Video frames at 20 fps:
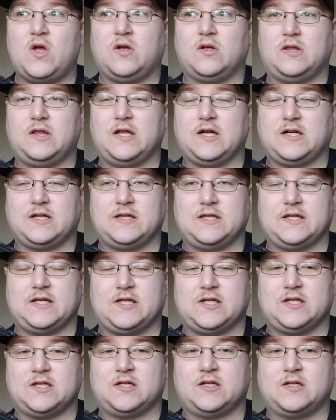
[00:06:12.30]

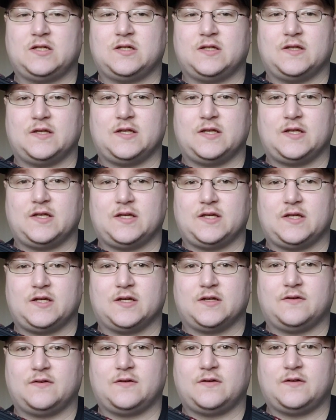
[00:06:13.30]
Luckily, the
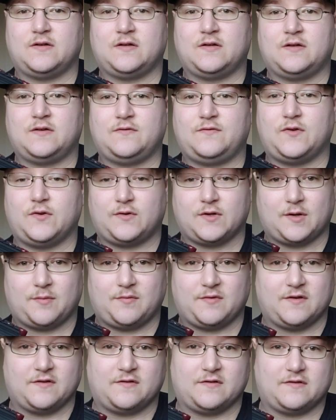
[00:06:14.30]
few
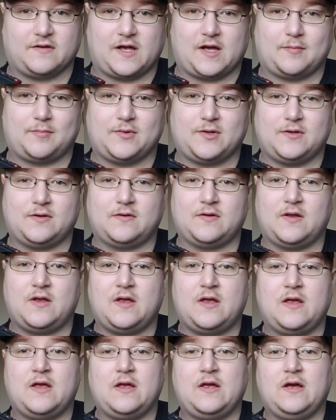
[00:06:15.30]
times this has happened,
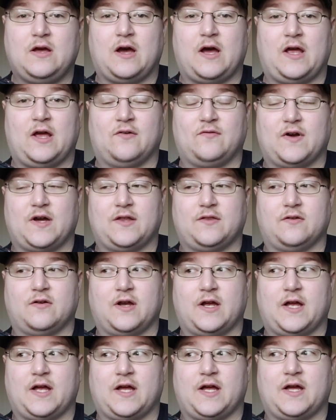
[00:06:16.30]
I have either
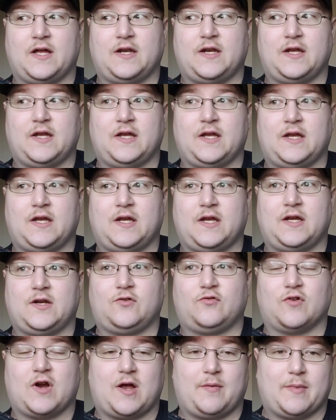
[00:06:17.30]
had a
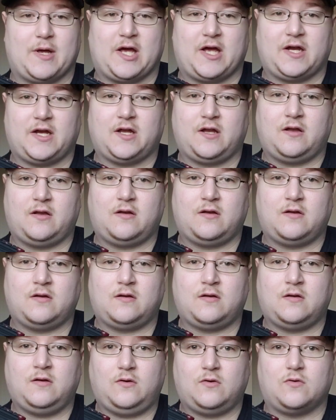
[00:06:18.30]
dry mag
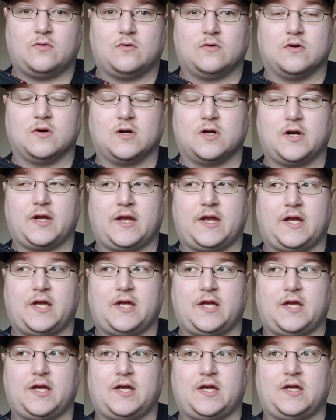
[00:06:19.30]
or
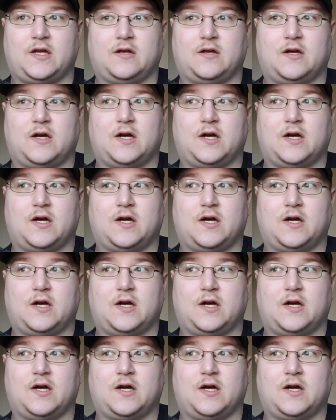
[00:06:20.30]
a